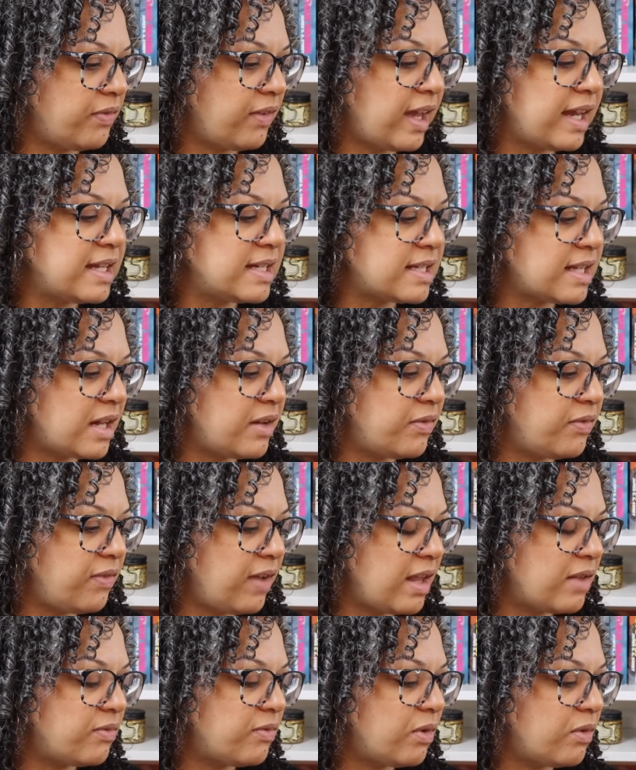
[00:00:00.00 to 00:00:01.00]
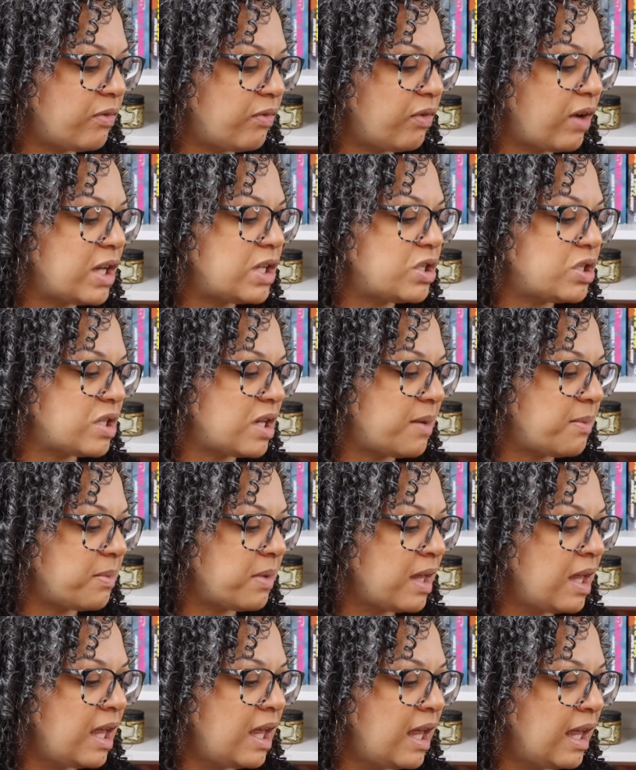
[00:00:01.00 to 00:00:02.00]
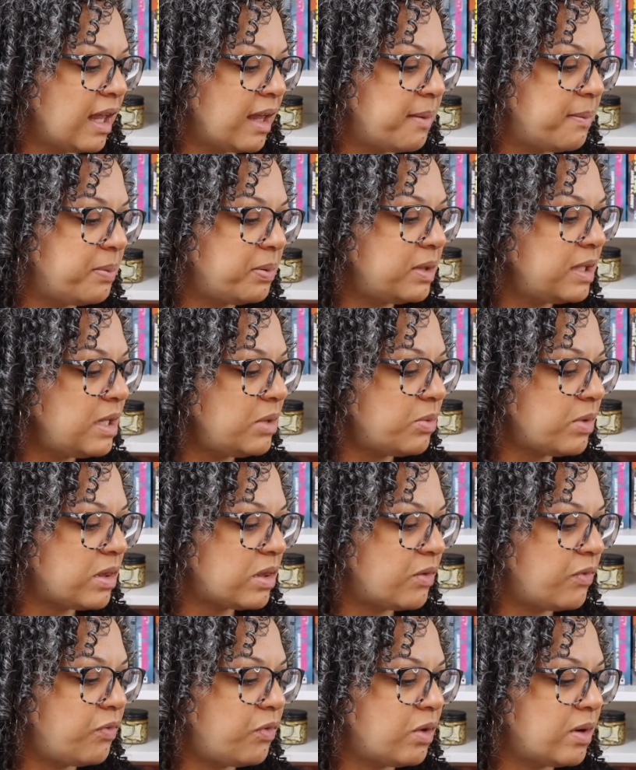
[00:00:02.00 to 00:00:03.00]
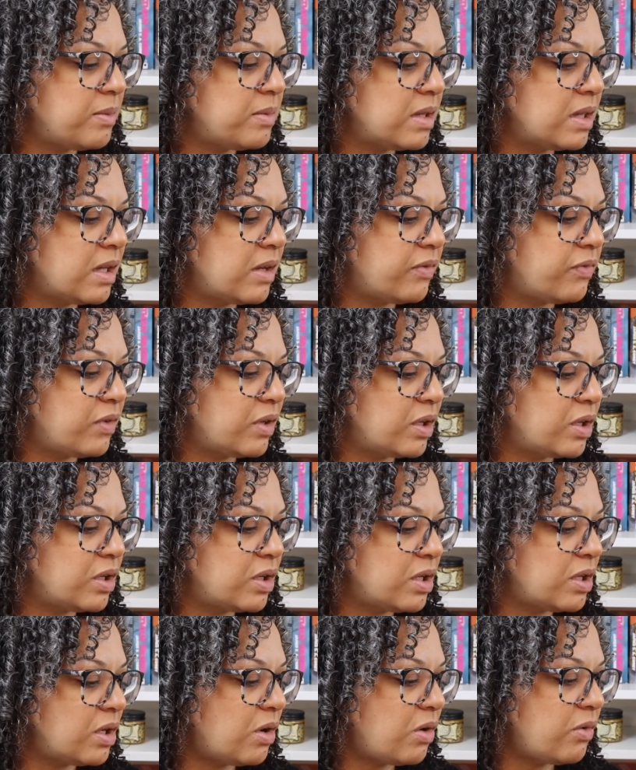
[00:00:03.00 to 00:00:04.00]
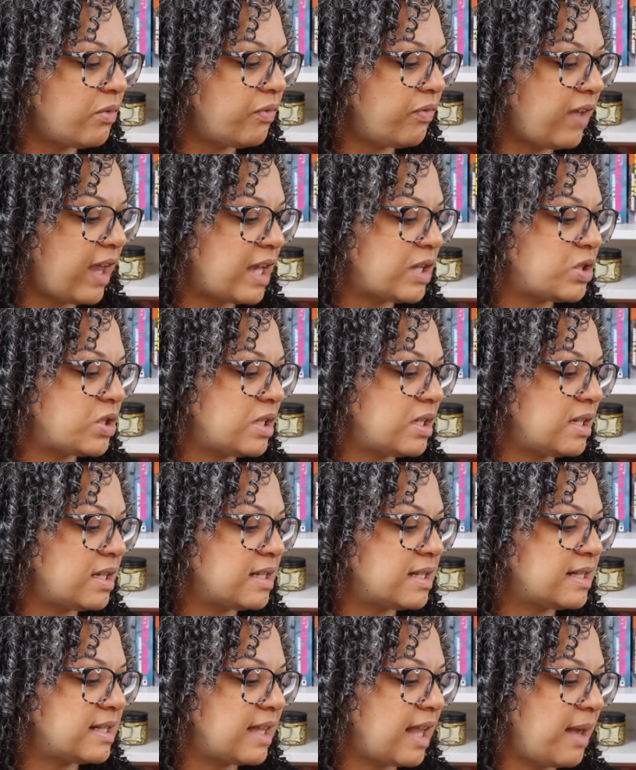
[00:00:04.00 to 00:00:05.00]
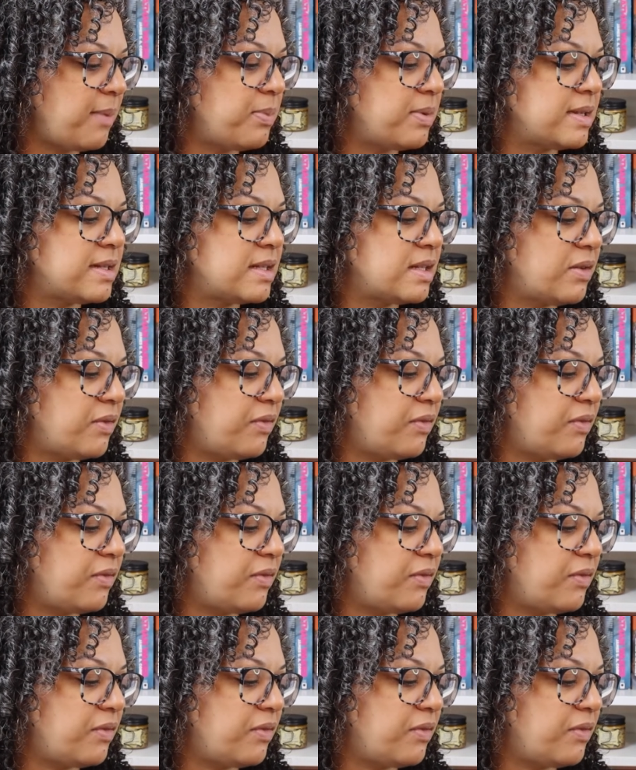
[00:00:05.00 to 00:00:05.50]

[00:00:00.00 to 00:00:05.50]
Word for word: fights, and faithful friendship, complete with the formula for good old fashioned escapist